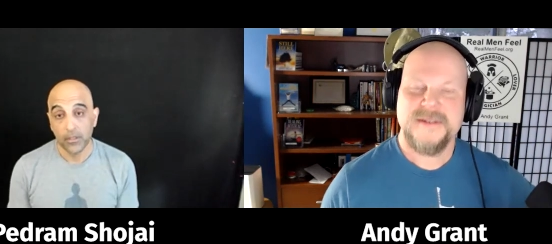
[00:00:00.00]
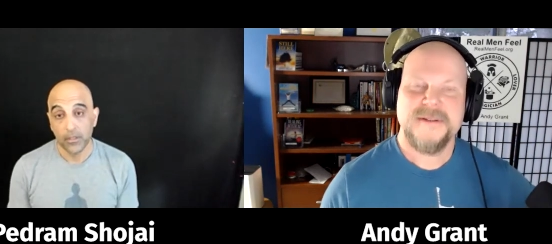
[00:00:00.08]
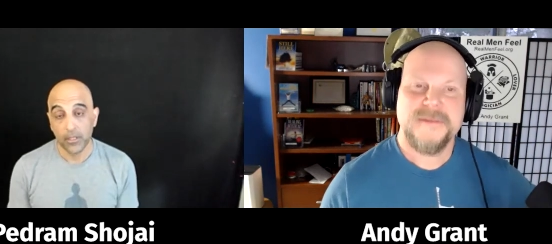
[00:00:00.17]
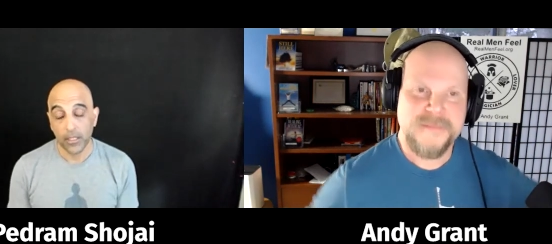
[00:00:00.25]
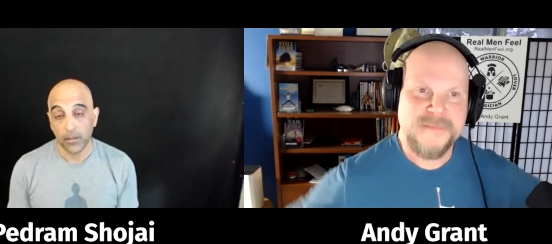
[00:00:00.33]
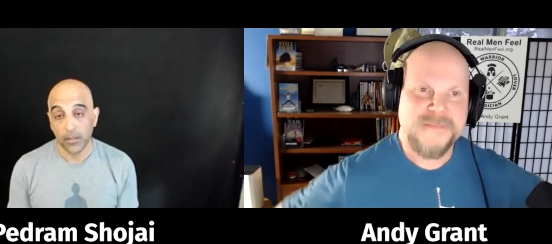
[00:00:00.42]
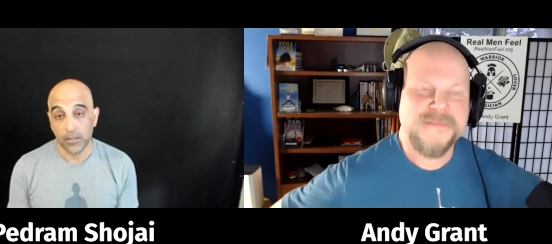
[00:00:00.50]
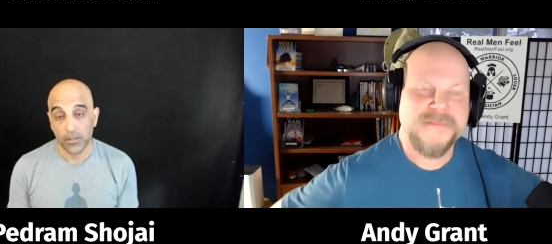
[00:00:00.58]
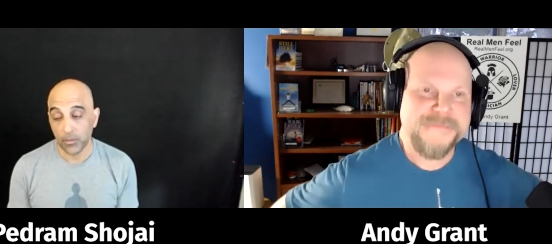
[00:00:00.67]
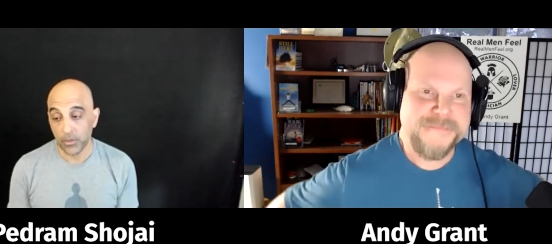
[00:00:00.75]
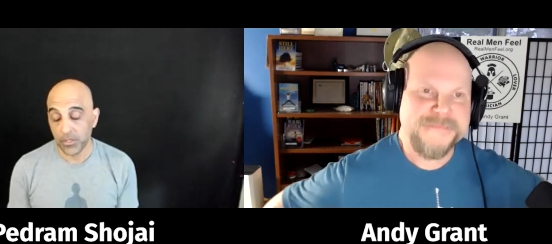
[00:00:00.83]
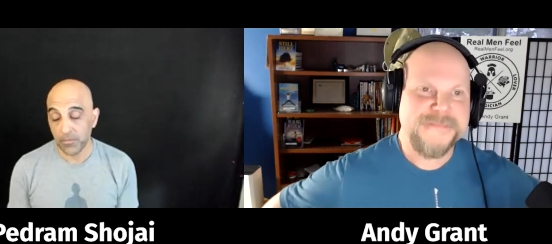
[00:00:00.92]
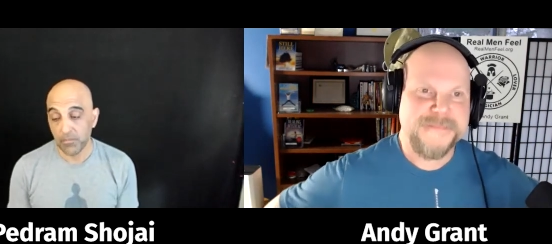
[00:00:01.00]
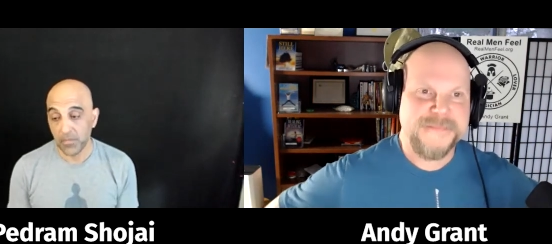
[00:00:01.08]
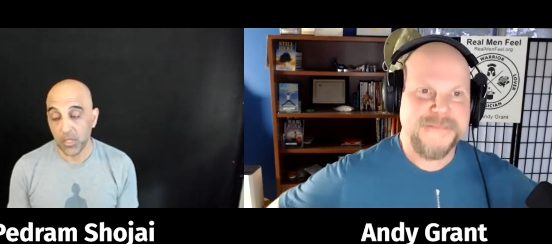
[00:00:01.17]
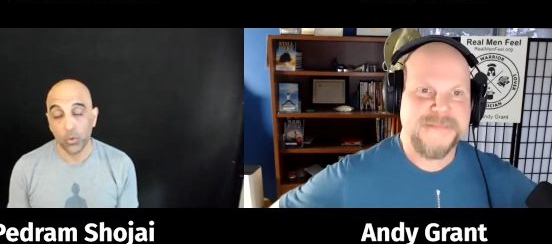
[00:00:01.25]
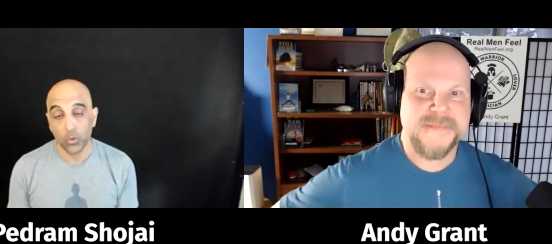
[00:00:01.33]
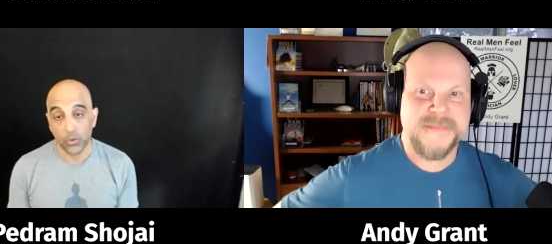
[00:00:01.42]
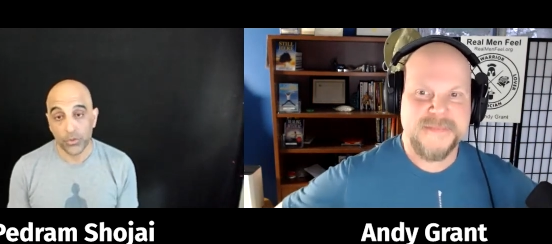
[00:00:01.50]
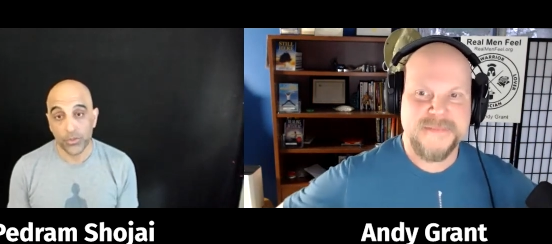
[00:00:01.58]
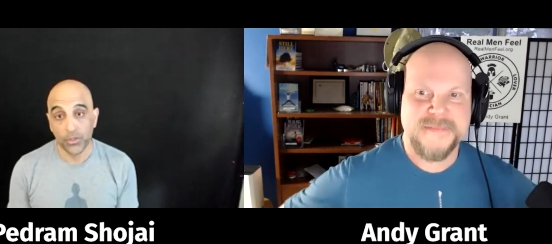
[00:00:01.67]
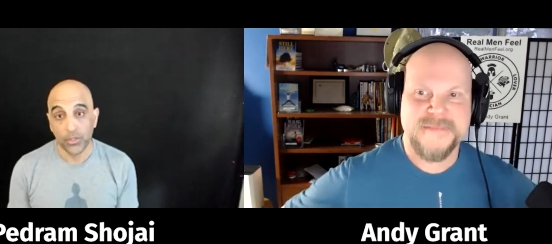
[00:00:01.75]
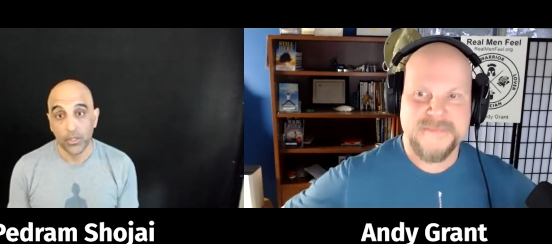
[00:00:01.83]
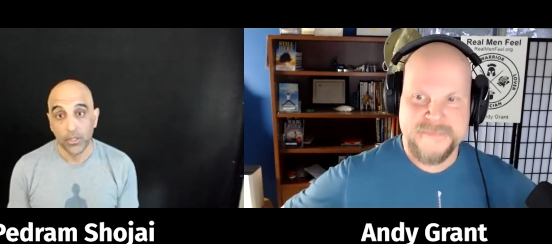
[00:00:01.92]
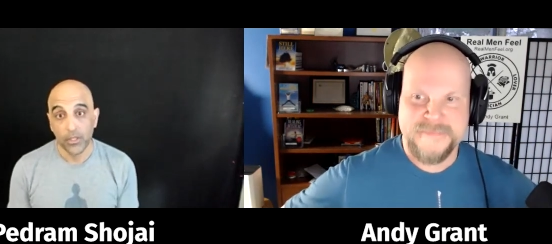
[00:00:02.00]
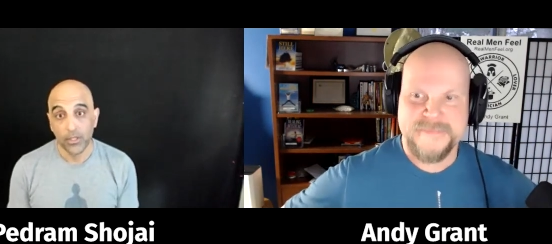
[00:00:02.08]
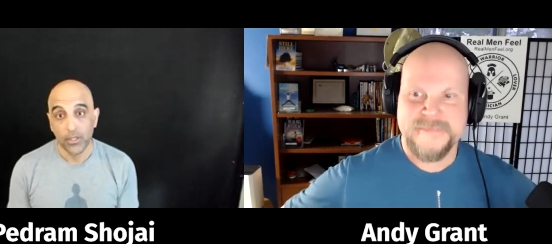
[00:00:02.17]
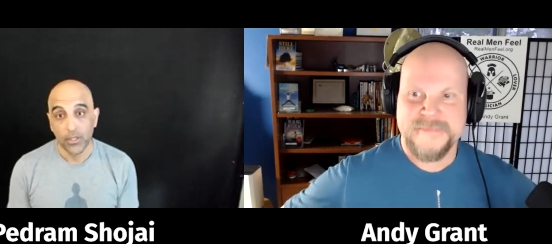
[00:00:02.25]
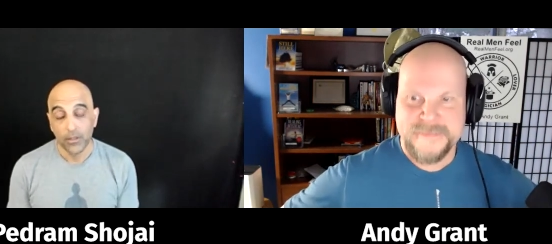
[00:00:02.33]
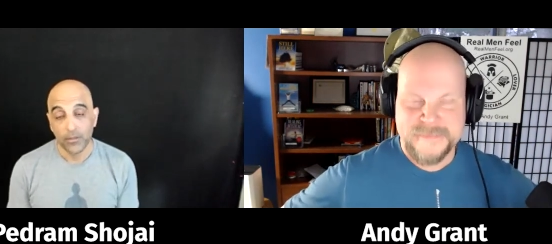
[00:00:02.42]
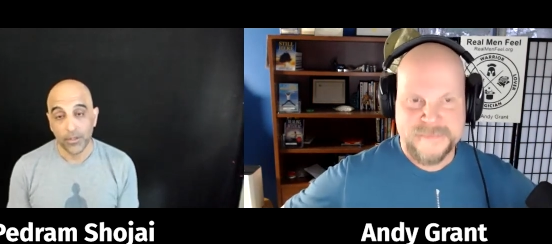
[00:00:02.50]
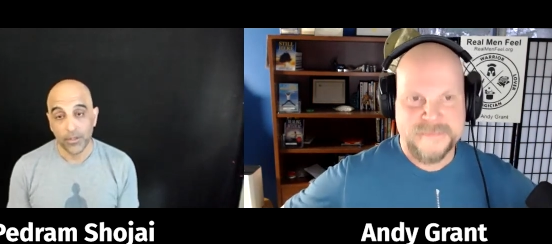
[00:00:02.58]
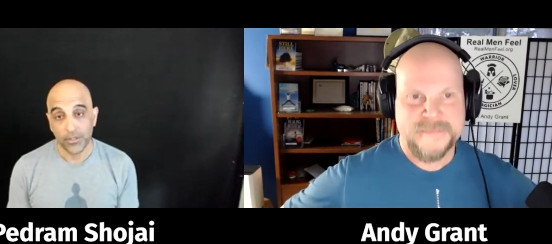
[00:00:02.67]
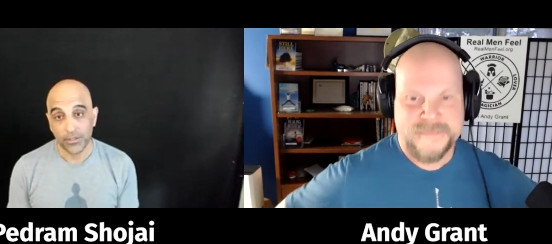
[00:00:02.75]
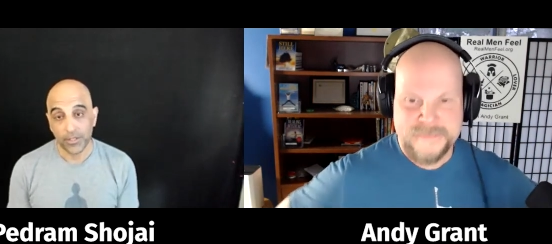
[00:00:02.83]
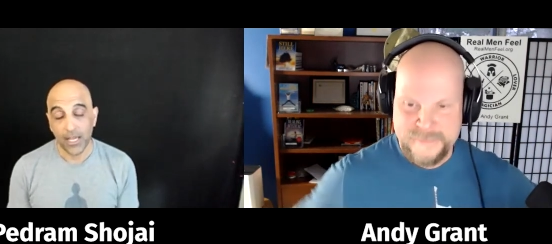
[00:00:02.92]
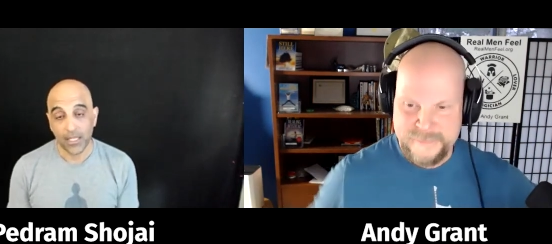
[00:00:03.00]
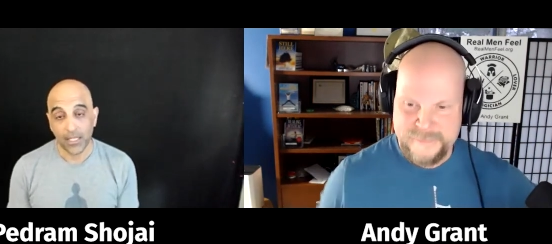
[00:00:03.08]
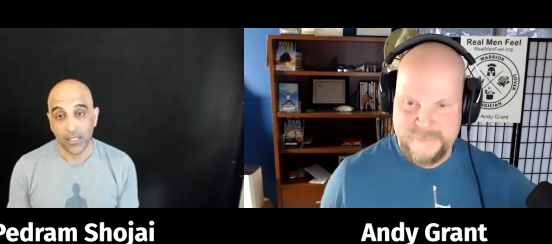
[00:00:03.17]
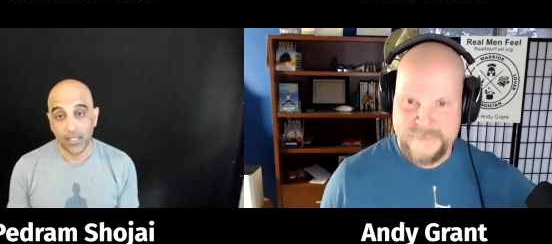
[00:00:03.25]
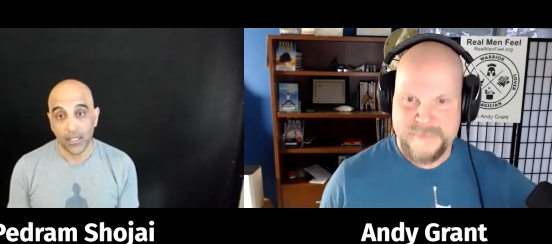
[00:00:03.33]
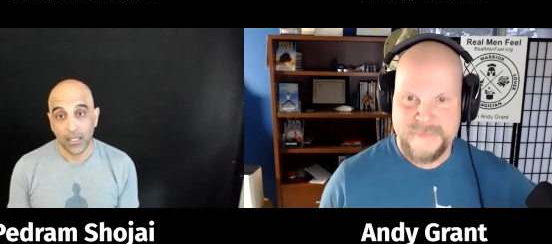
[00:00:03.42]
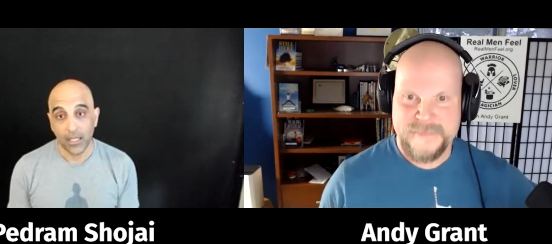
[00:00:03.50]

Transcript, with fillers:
Speaker 1: you know and so we're just mules for society